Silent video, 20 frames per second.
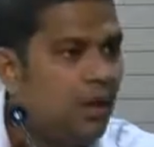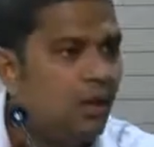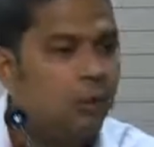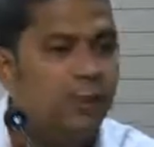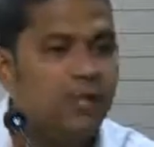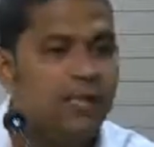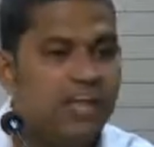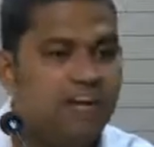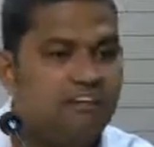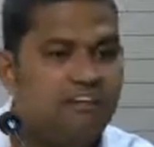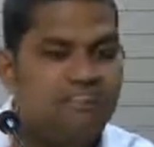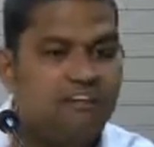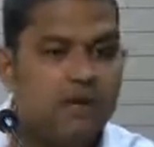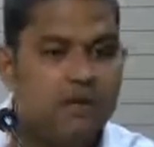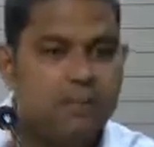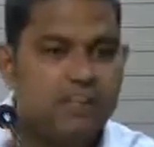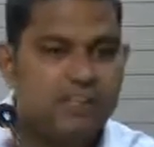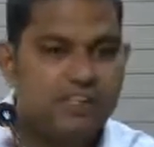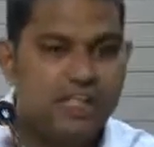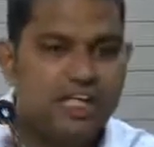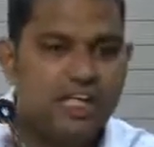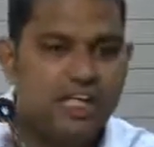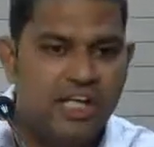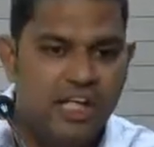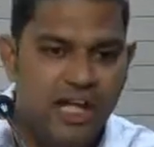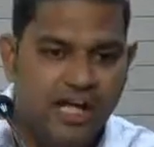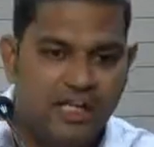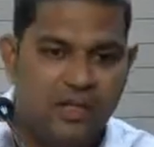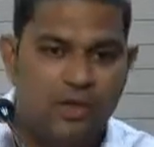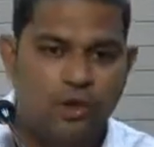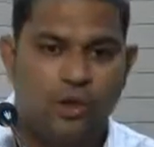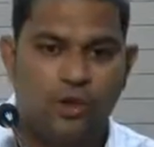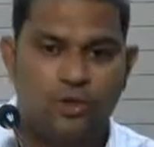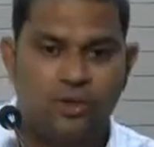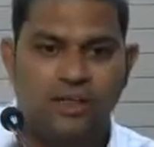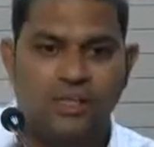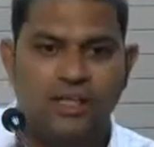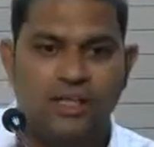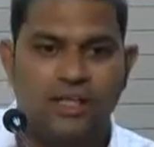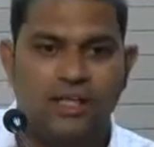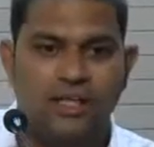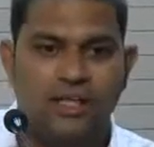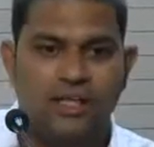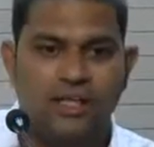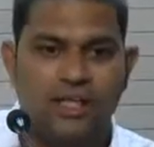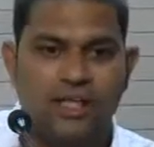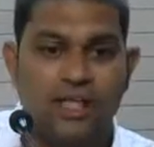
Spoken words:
with information technology,